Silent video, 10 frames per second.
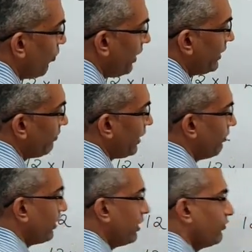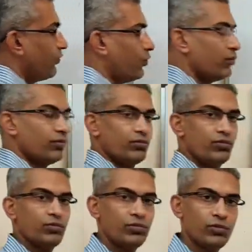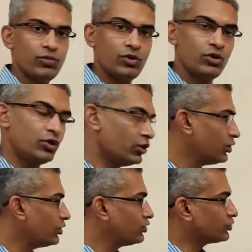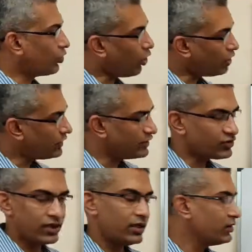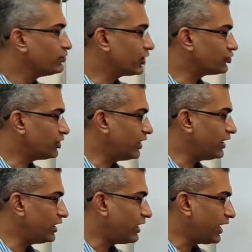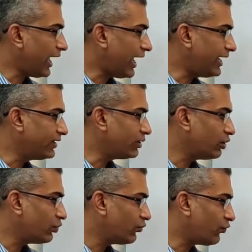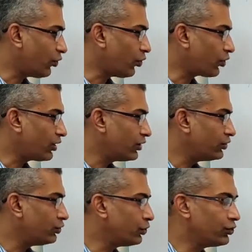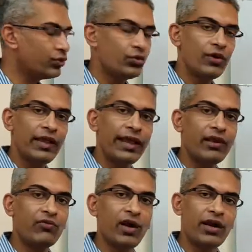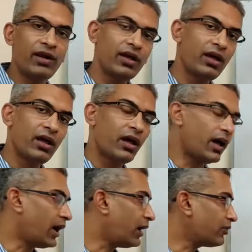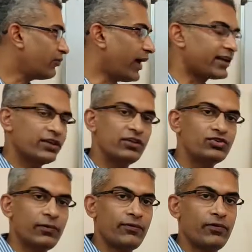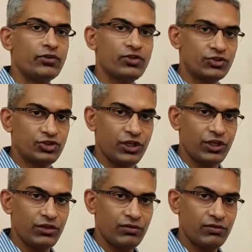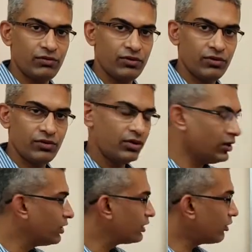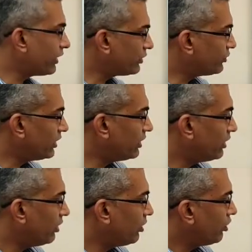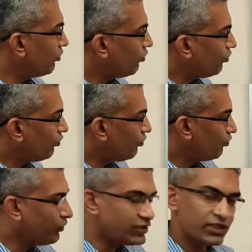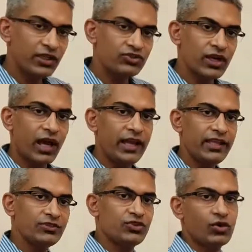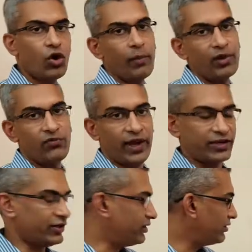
multiplied by 4. So all these 16, 8, 4, 2 and 1 are factors of 16. Now let us see which is the highest common factor.